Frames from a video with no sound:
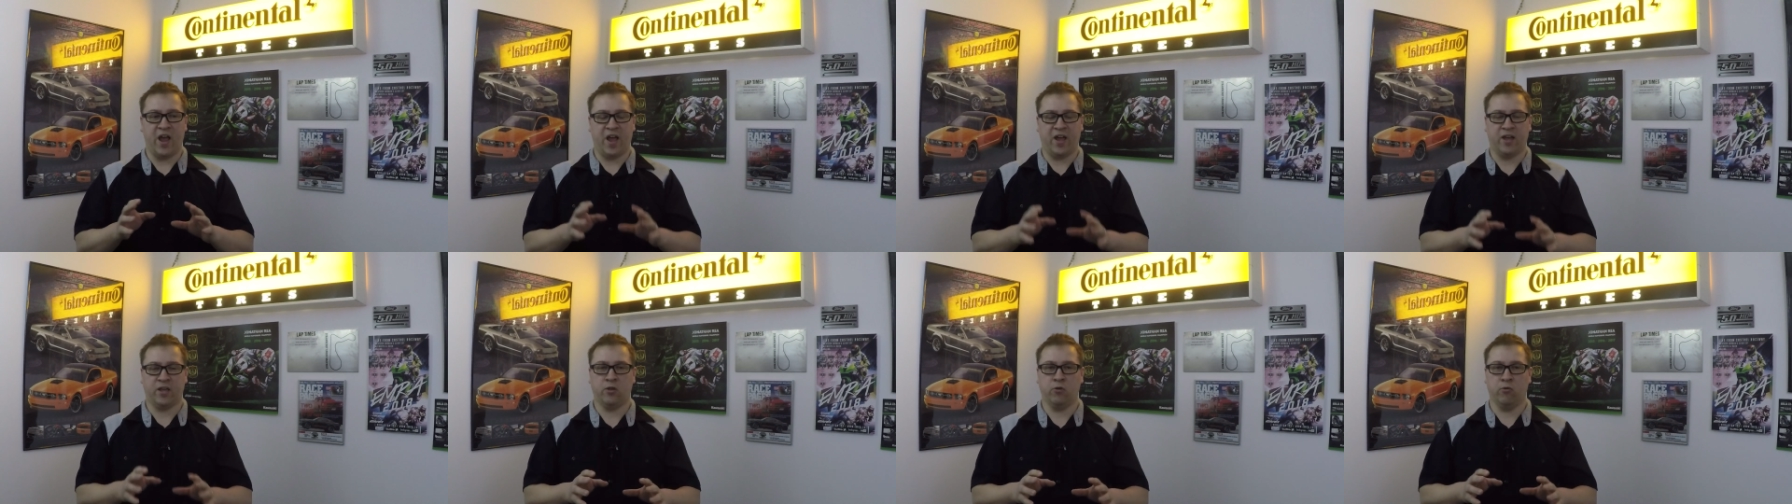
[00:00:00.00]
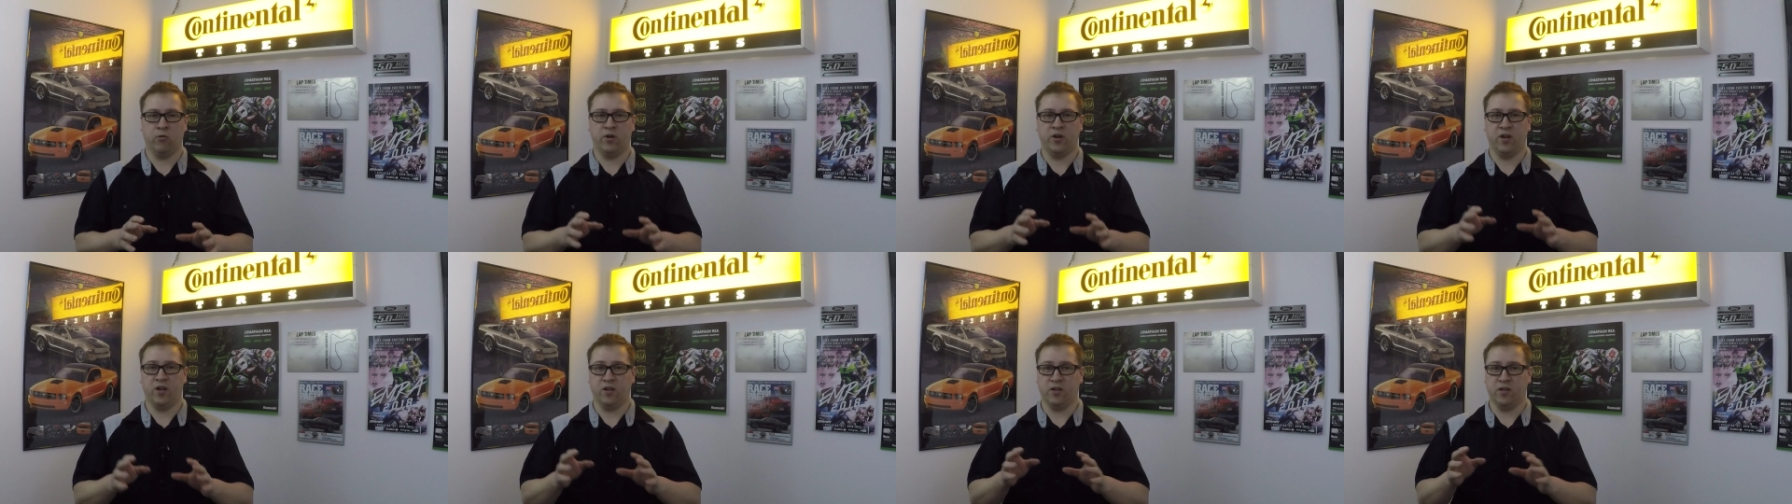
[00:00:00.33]

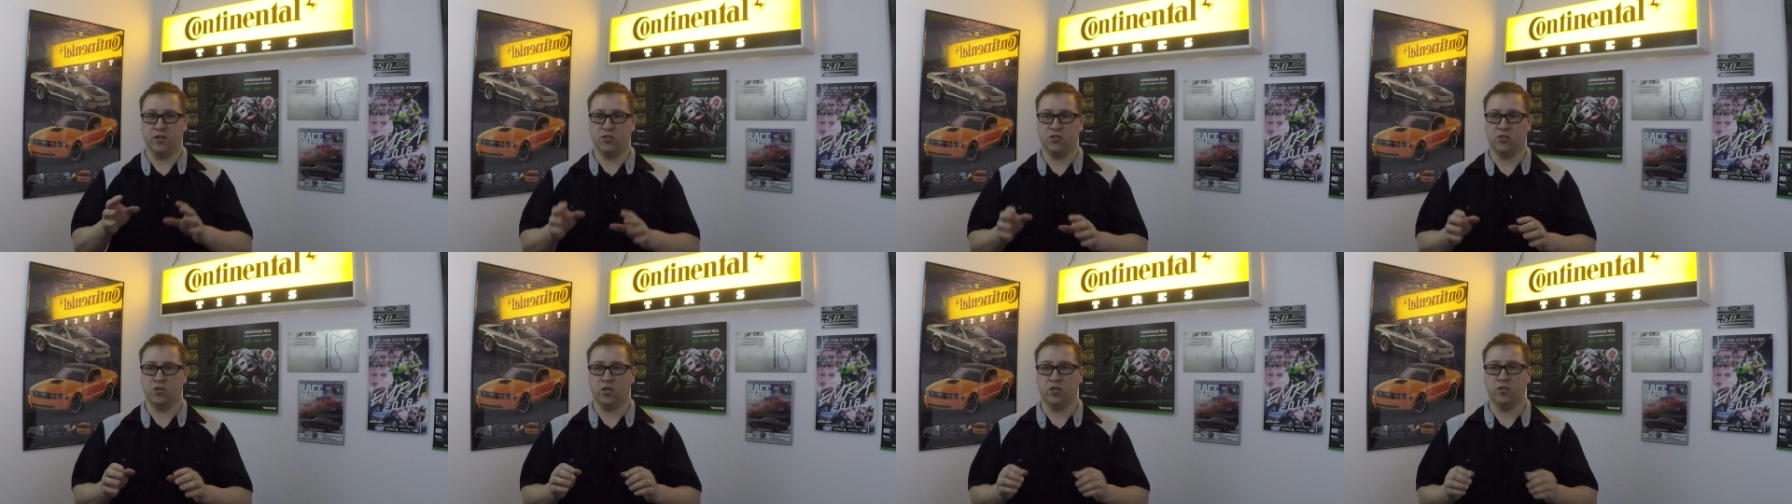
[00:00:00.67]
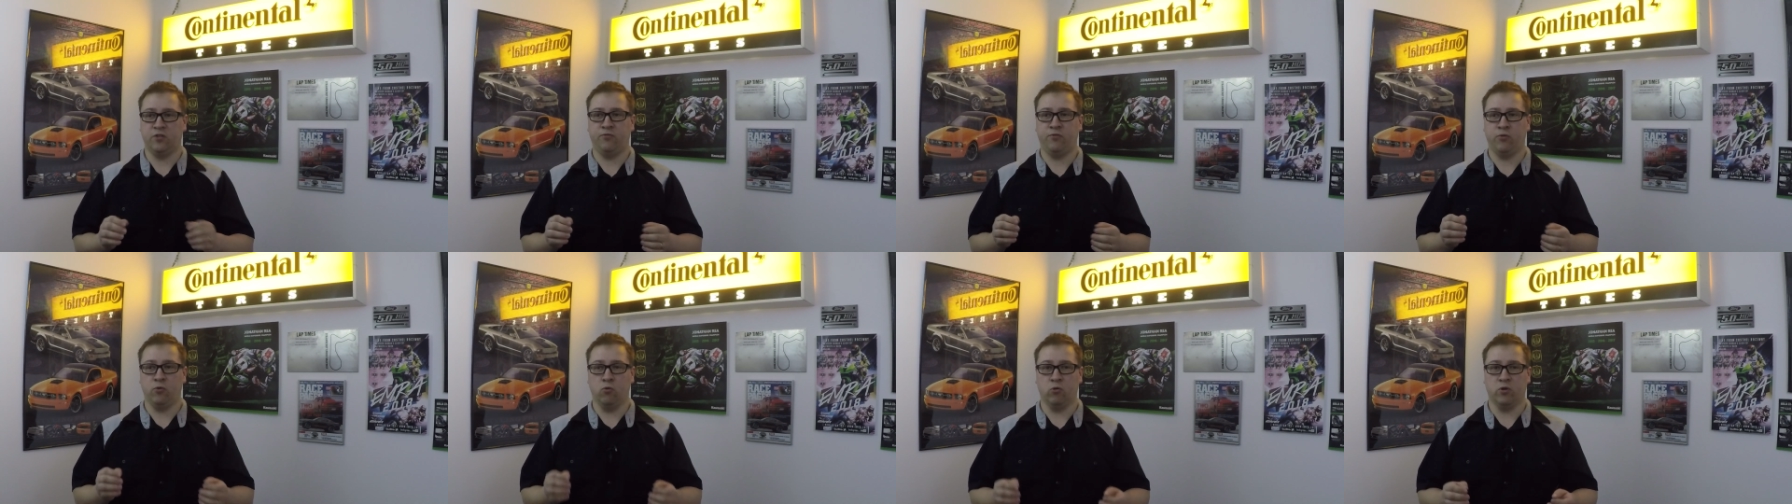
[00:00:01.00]
accurate and
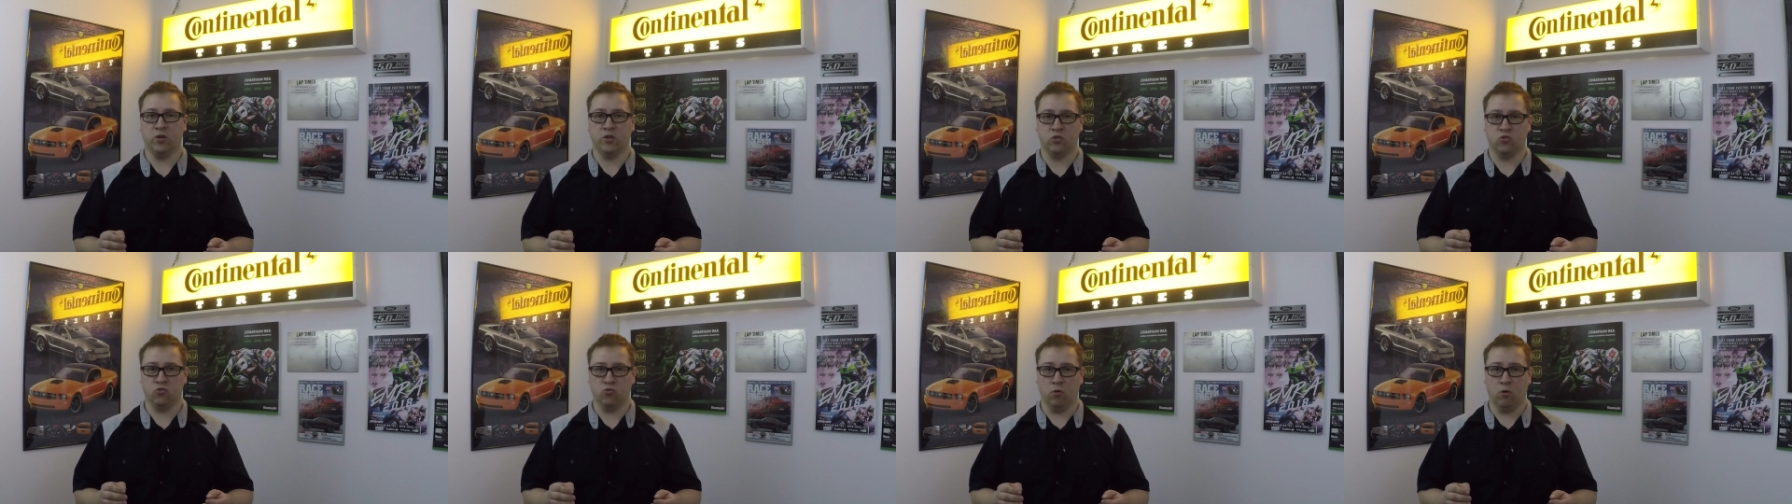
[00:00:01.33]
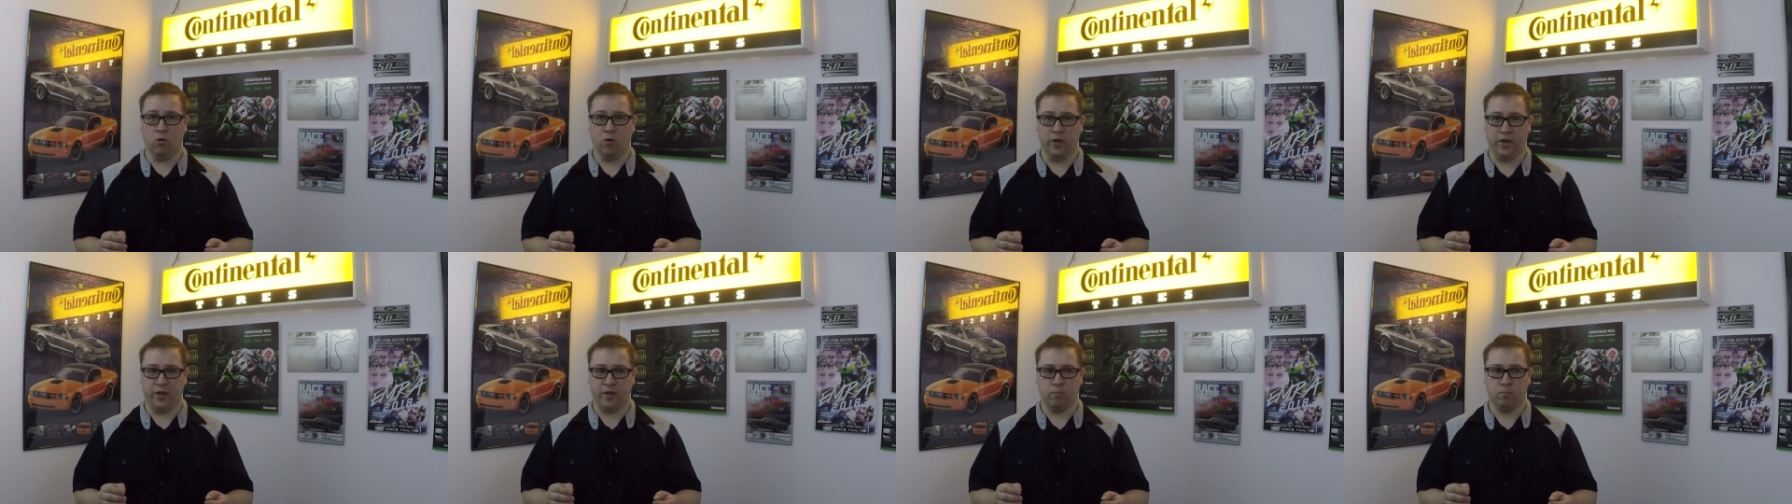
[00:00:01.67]
concise fuel
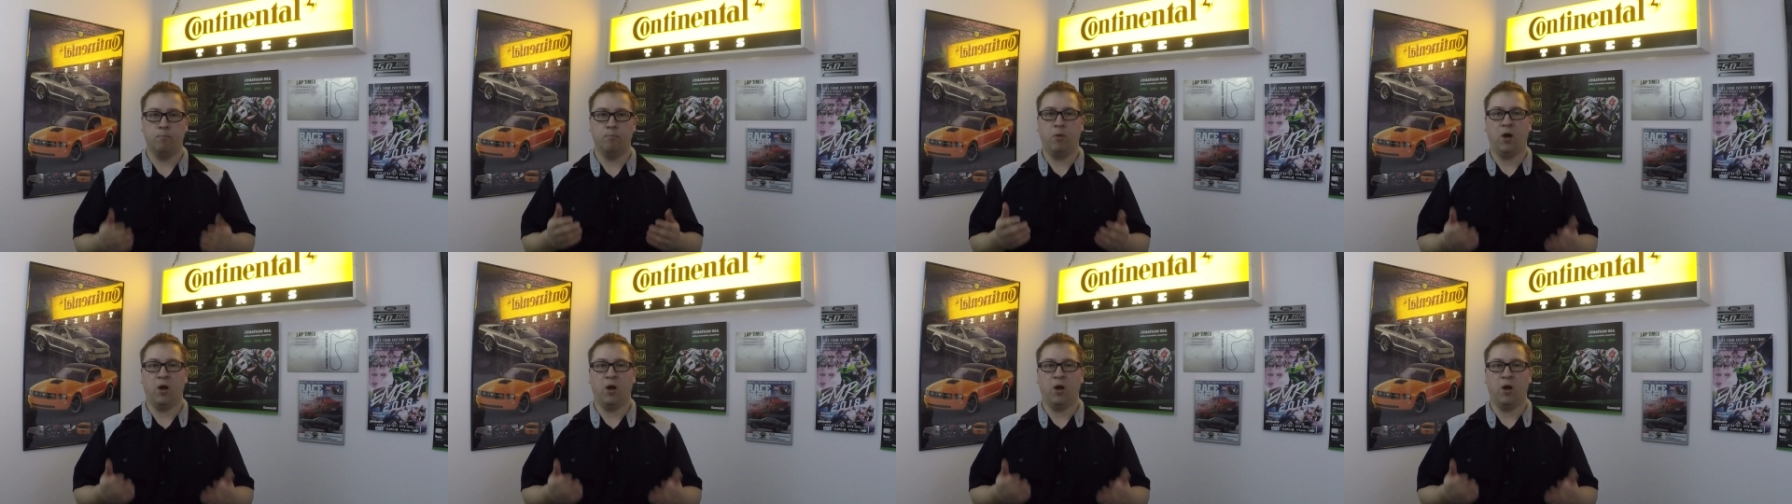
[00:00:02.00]
controlling.